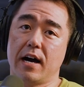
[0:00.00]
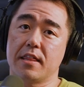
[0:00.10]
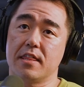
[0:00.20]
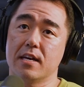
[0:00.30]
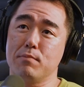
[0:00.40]
I
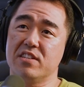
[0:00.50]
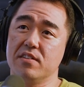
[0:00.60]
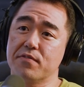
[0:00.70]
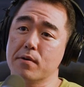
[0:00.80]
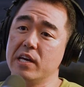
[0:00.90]
think
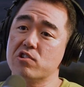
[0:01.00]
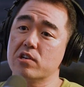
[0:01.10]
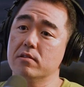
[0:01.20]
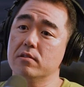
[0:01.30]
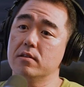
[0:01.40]

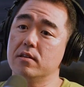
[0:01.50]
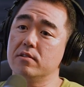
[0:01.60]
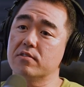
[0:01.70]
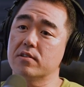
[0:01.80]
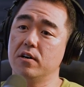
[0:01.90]
misinformation,
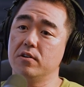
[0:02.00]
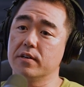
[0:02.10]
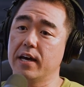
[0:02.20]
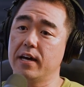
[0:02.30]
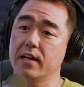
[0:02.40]
and so
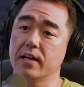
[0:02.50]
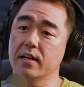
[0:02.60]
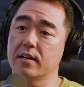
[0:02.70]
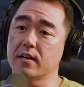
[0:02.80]
getting